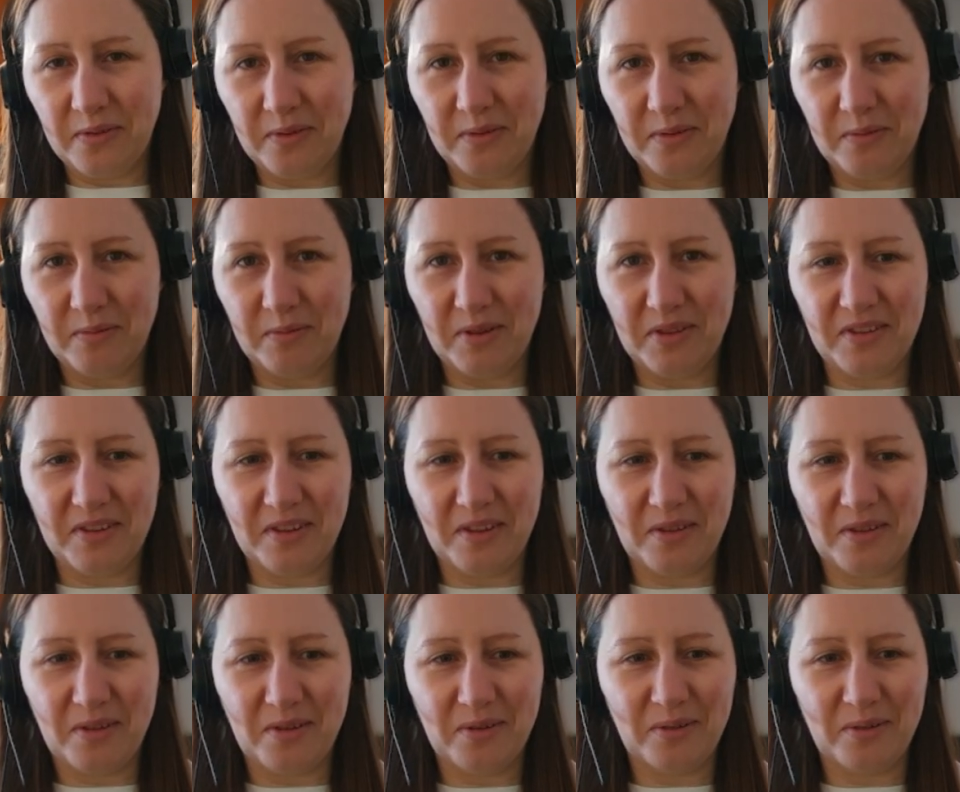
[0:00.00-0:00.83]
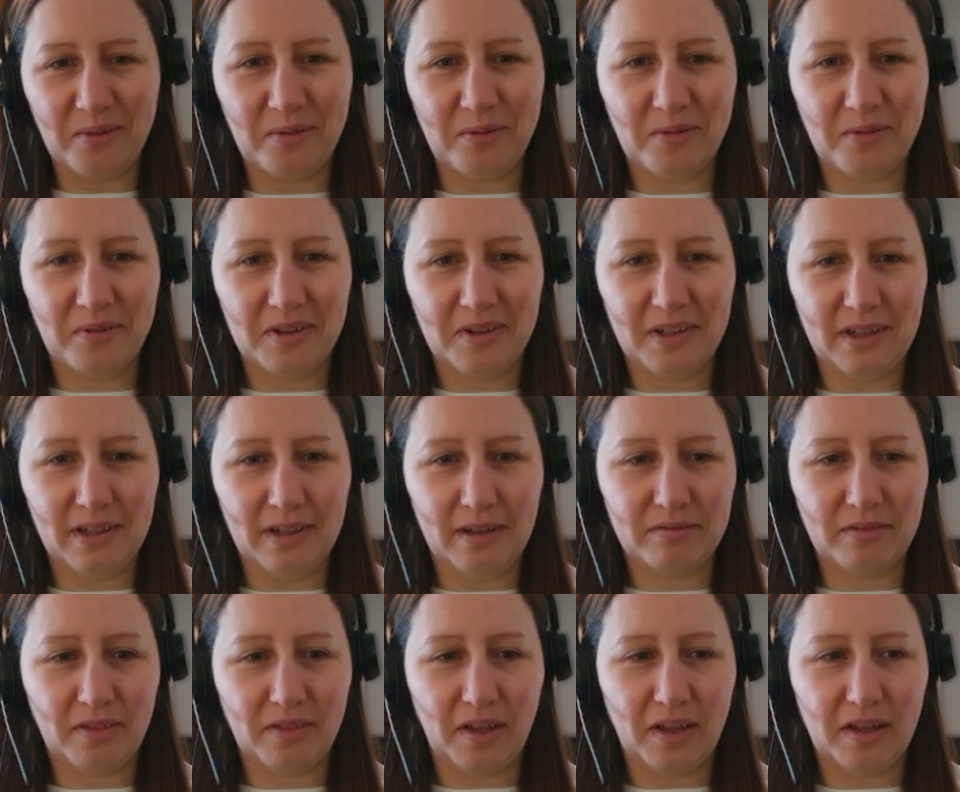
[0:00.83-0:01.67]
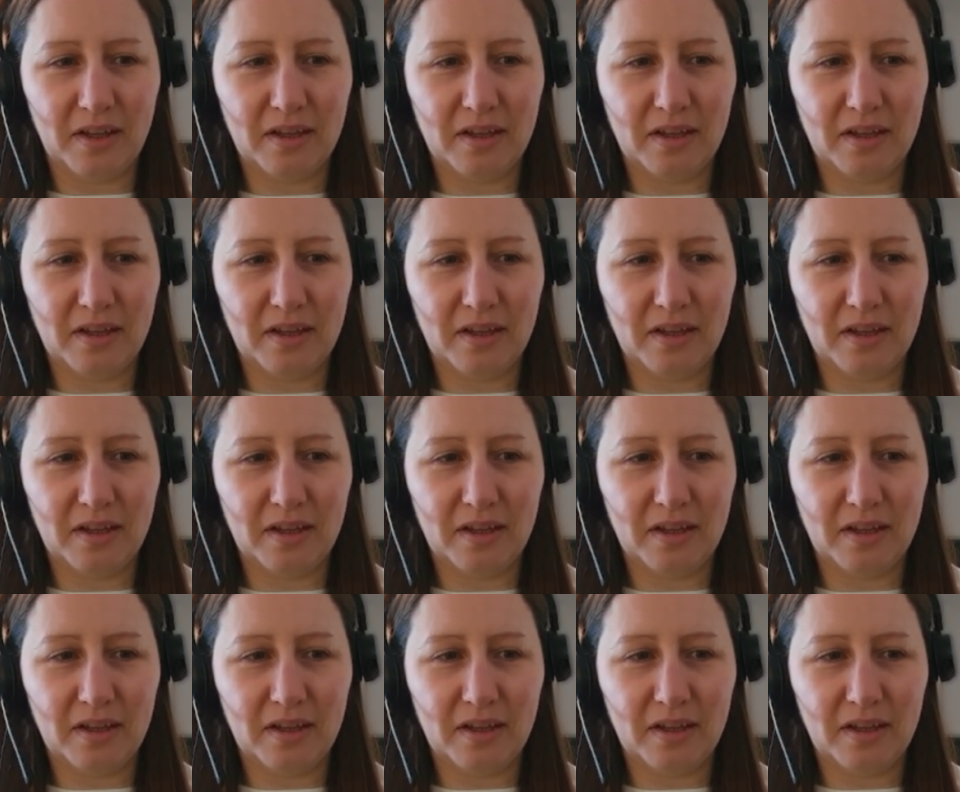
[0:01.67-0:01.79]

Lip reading: which is cool. I love that.